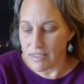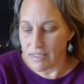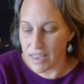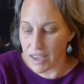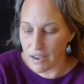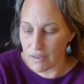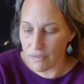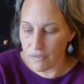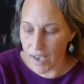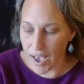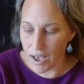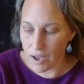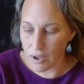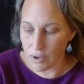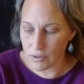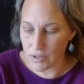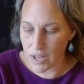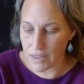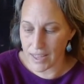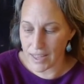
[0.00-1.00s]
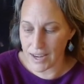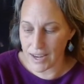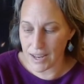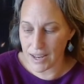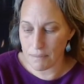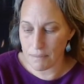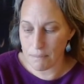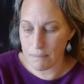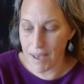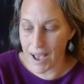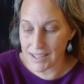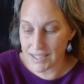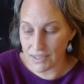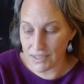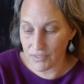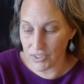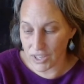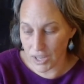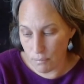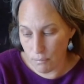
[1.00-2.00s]
they found that it
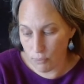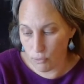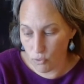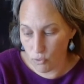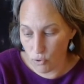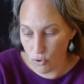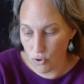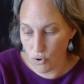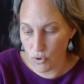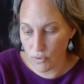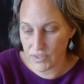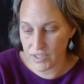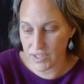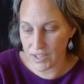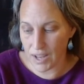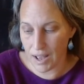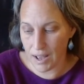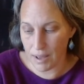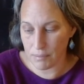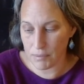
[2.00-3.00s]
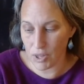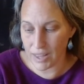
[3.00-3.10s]
massively improved um,